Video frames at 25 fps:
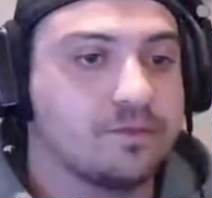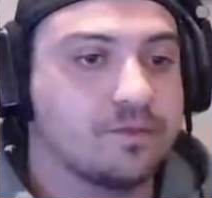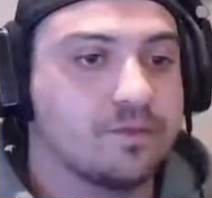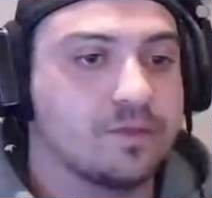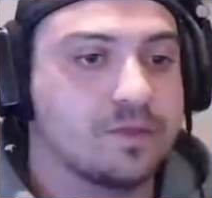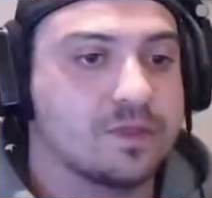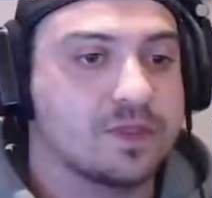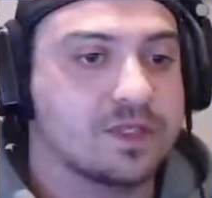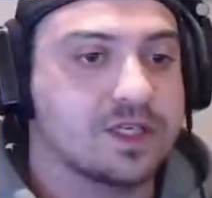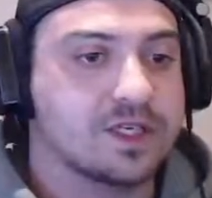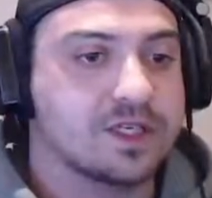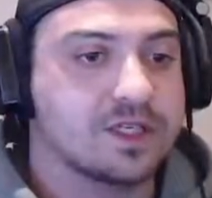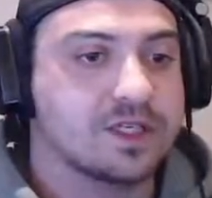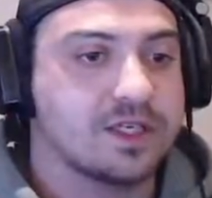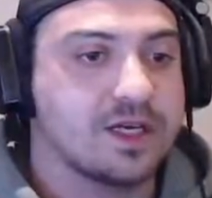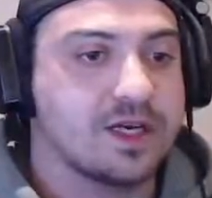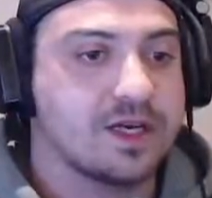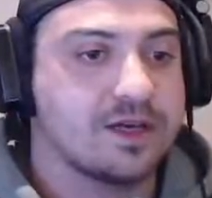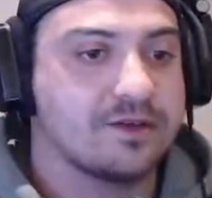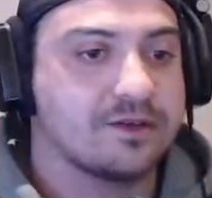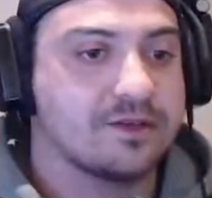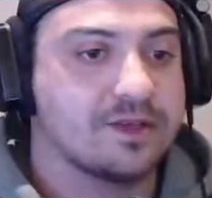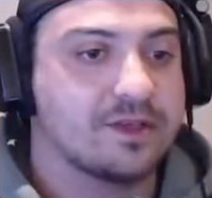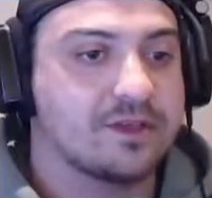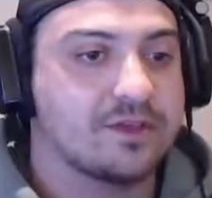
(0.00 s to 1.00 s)
Actually,
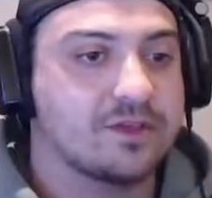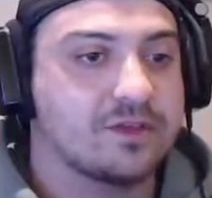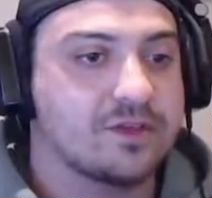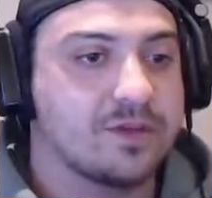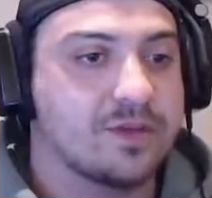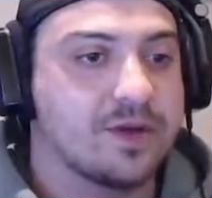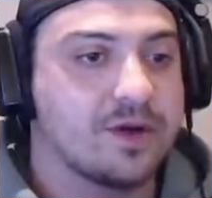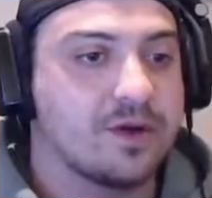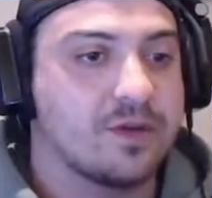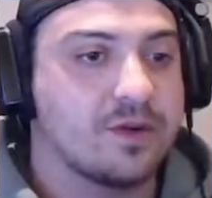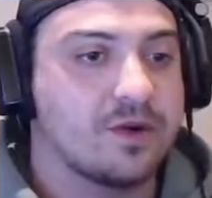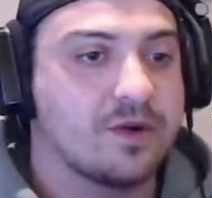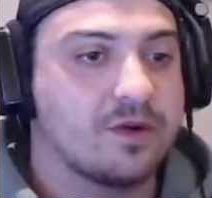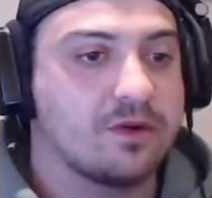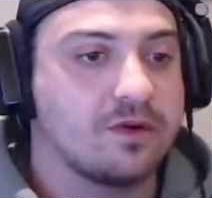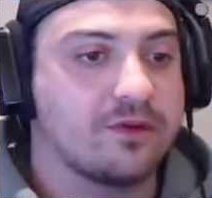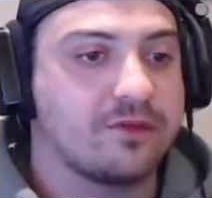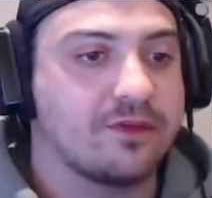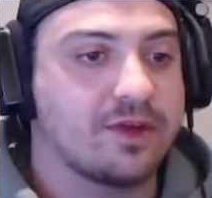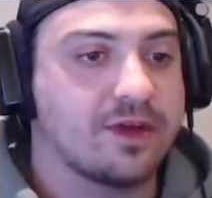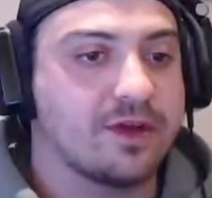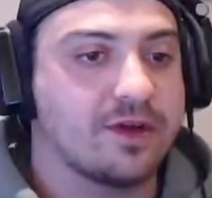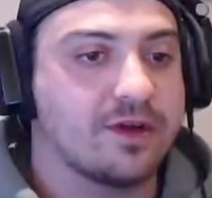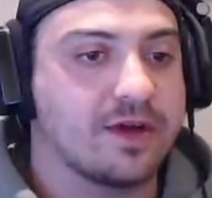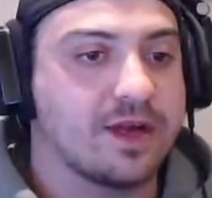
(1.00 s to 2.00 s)
it took me a while to
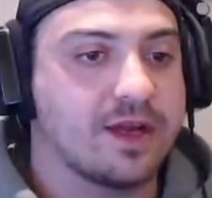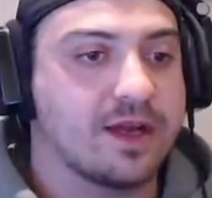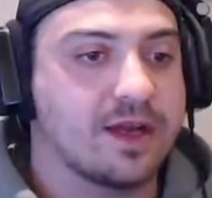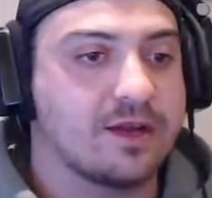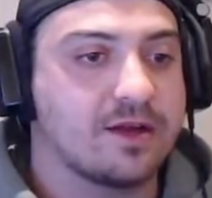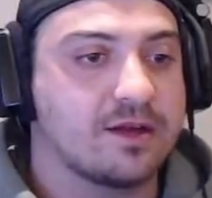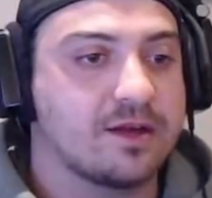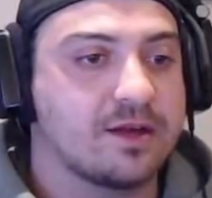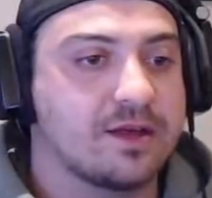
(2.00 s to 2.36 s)
figure it out. I